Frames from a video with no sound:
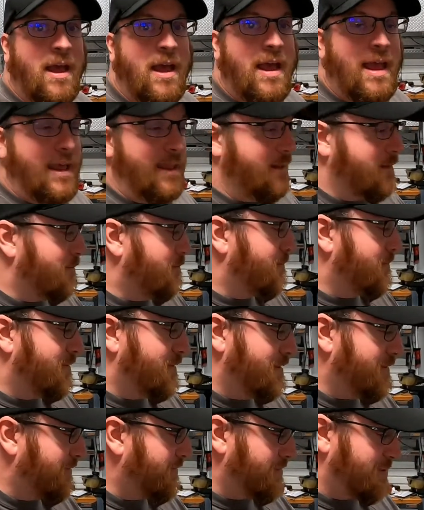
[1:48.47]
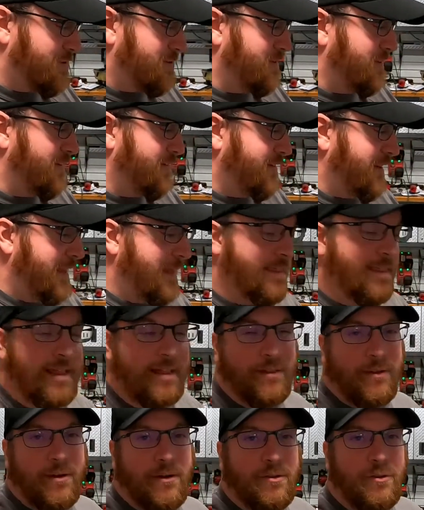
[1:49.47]
And this shouldn't take
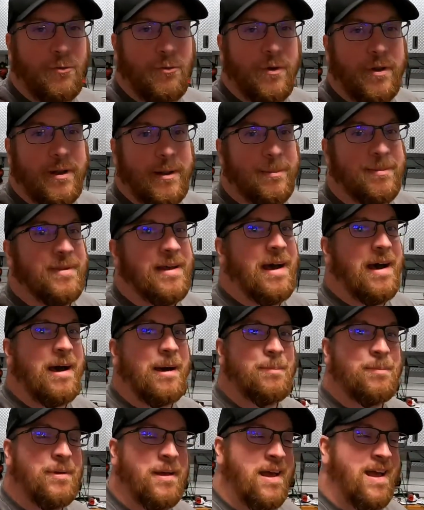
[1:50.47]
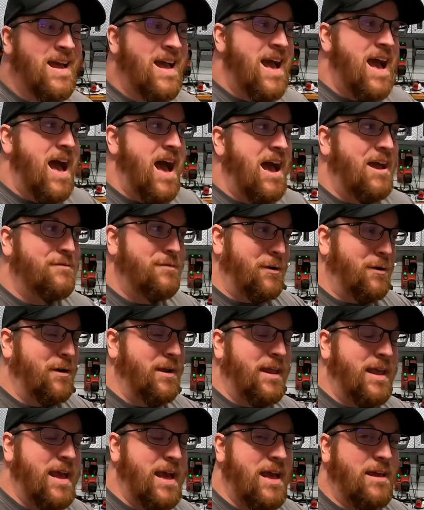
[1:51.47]
that long. The one up top, I've
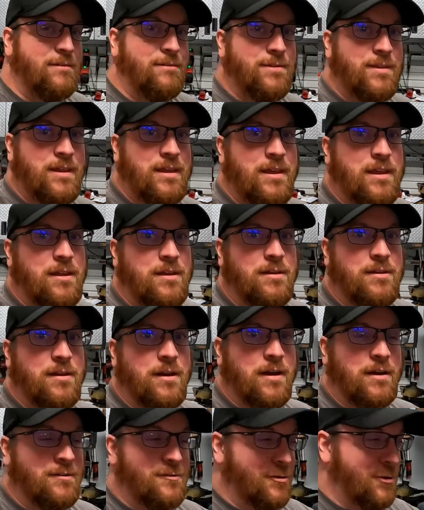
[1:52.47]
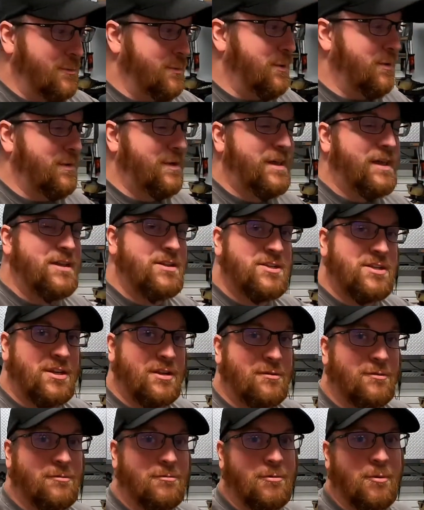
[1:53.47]
already had the uh, turbo heat
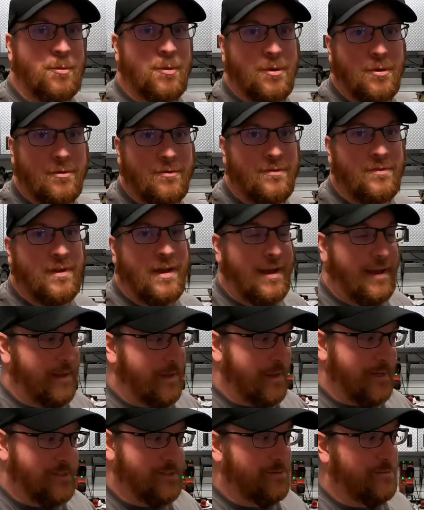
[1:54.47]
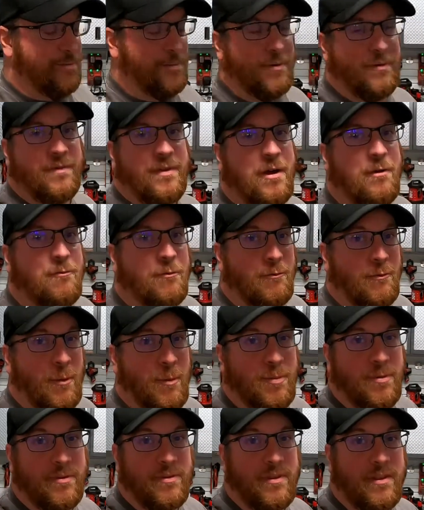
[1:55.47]
shield removed. I actually removed that when we
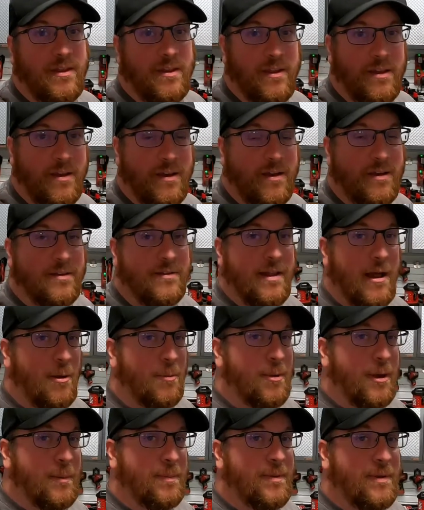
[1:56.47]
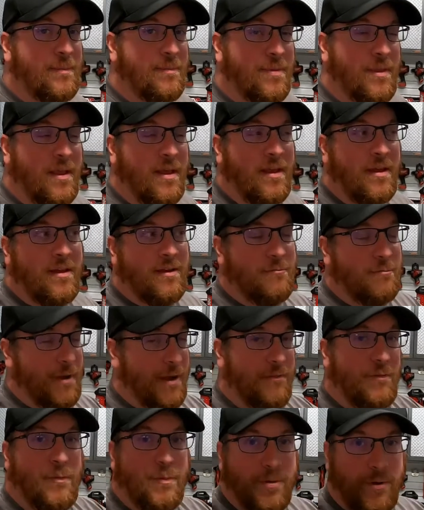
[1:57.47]
put the uh, downpipe in. We
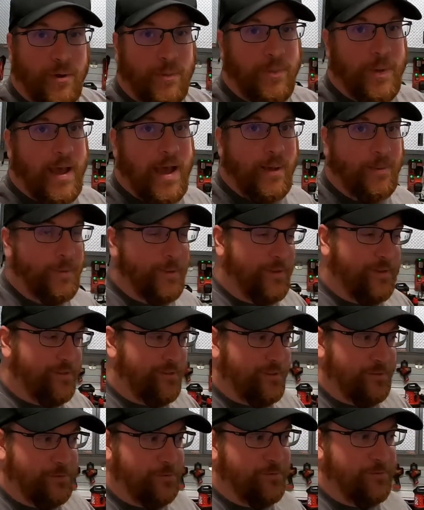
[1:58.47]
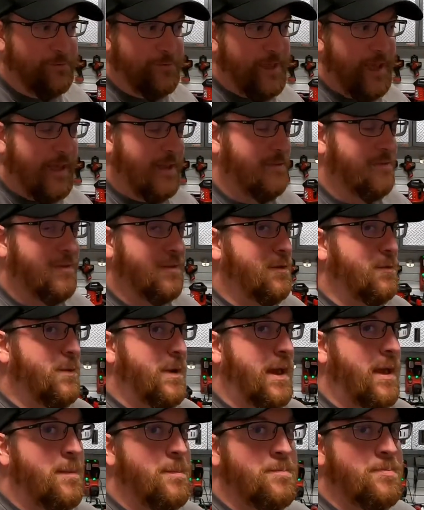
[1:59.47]
never put it back because it was kind of in the
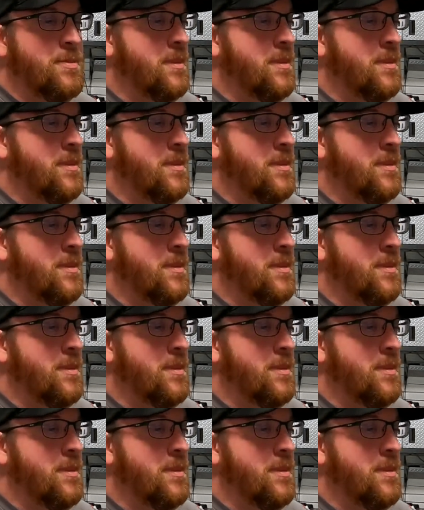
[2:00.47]
way.